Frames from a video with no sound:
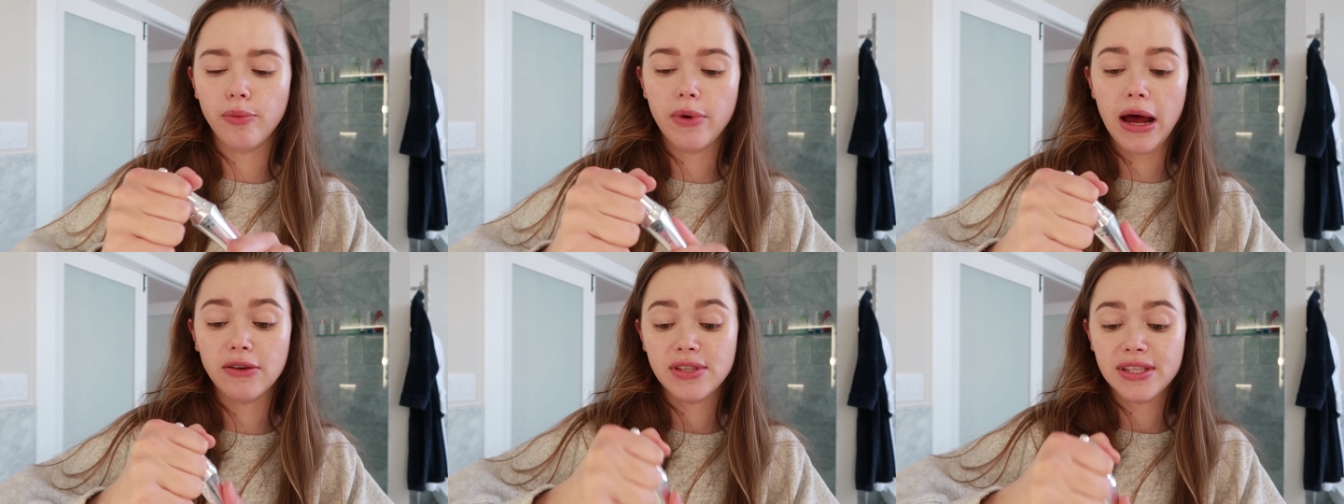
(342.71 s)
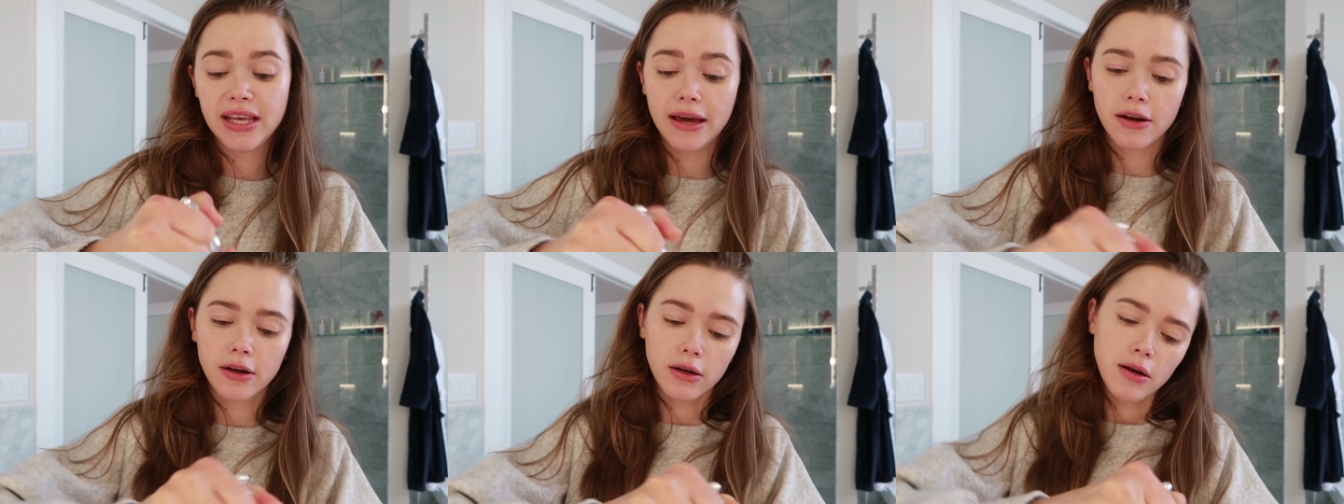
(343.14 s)
brow
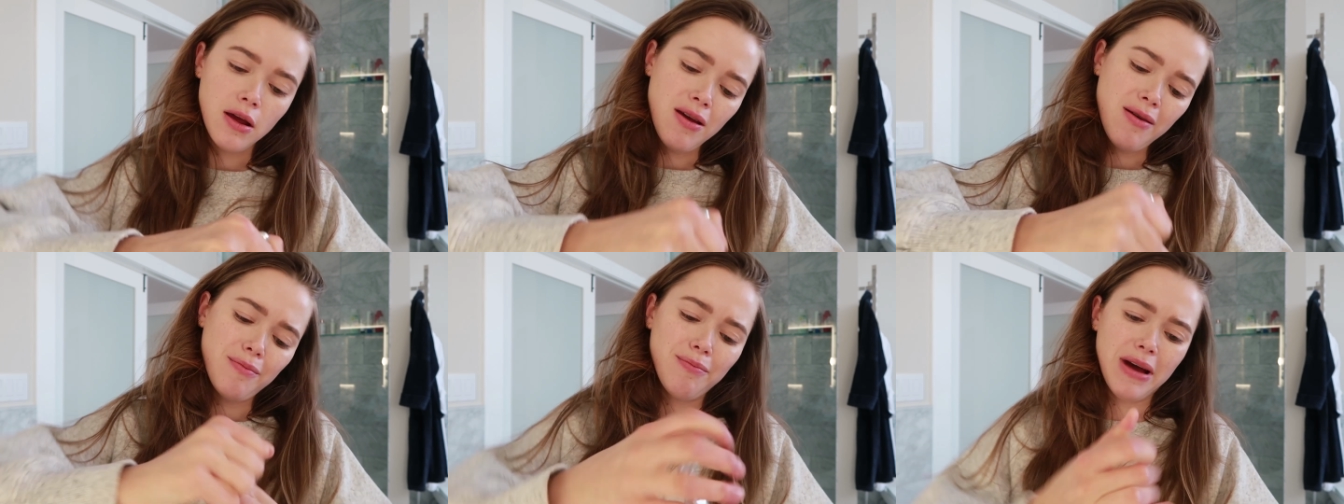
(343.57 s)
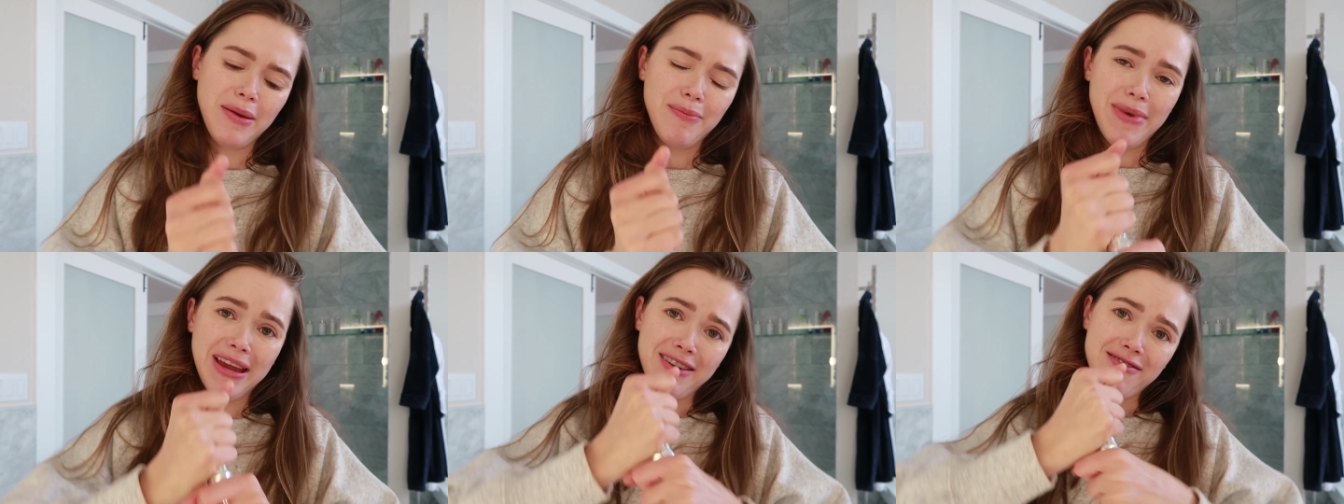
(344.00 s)
setter by
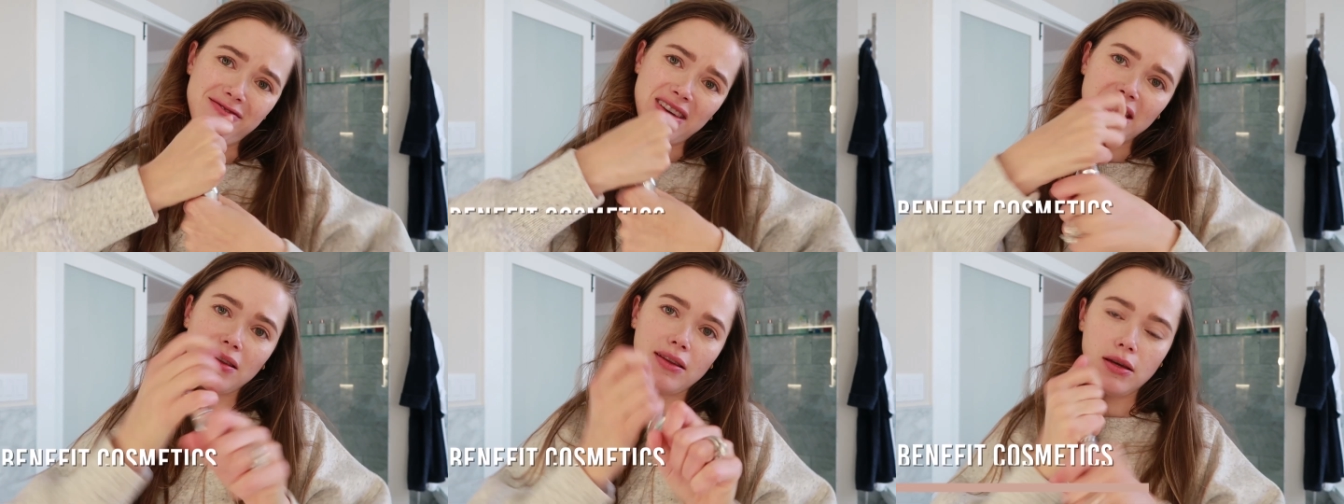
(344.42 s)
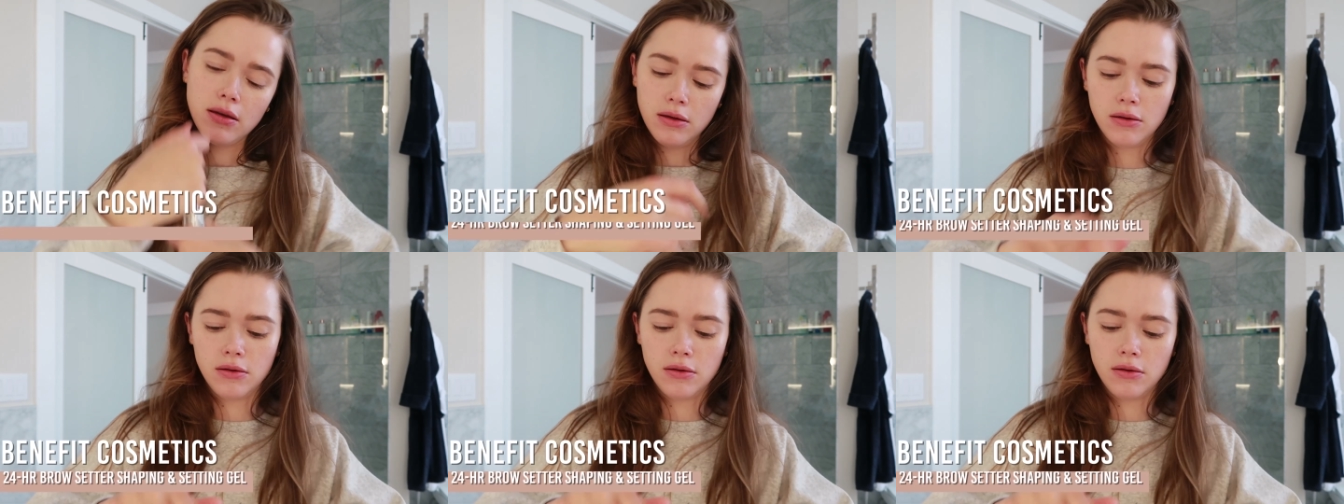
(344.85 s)
Benefit.